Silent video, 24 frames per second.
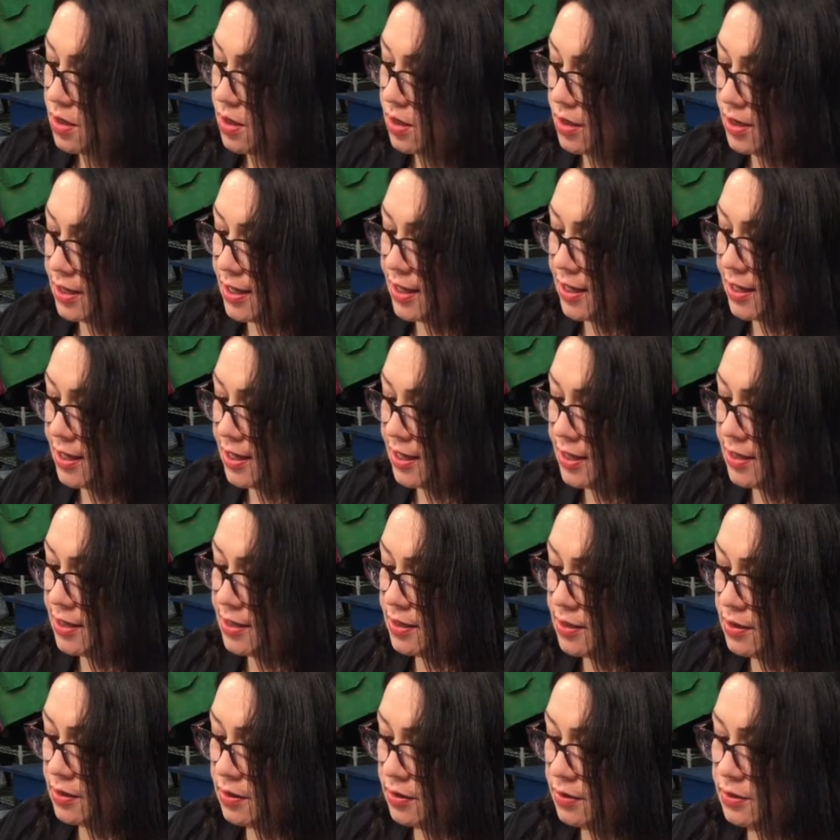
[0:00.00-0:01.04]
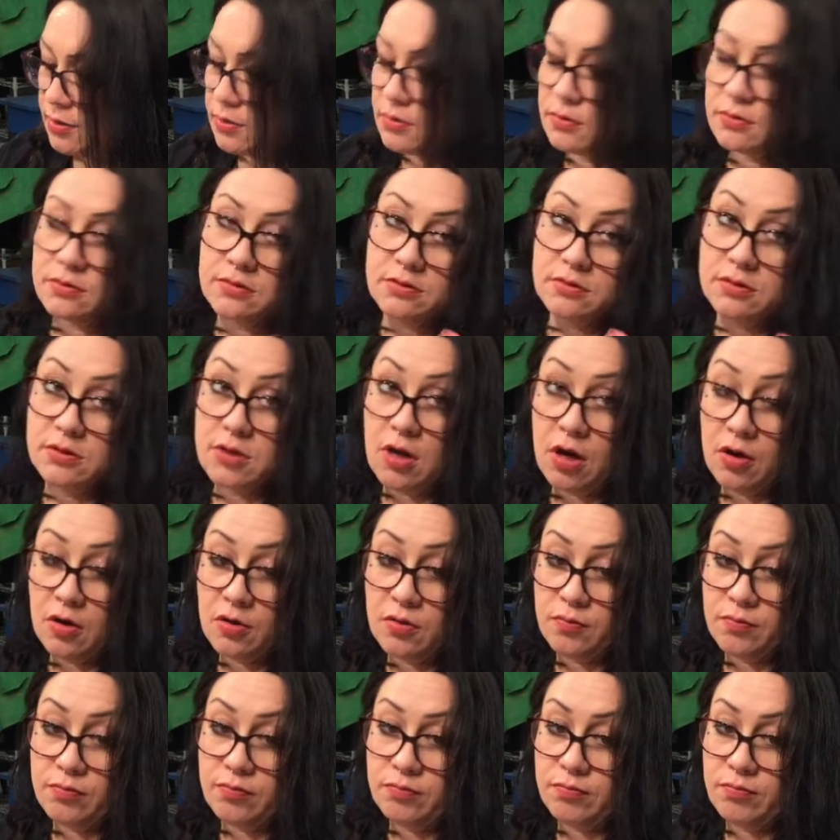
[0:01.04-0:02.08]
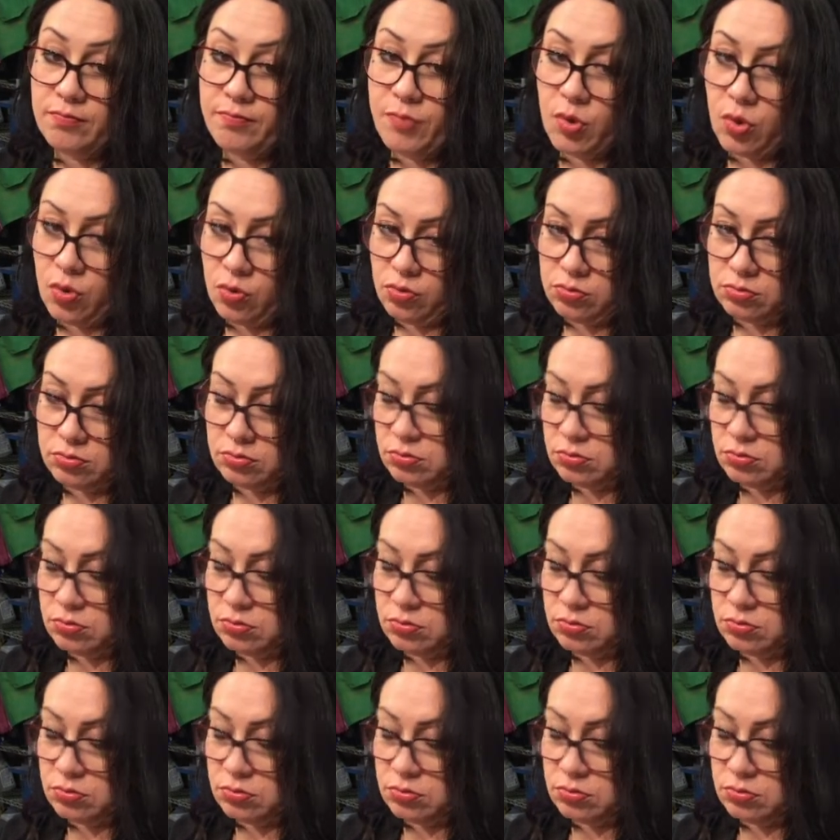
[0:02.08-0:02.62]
a dog bowl.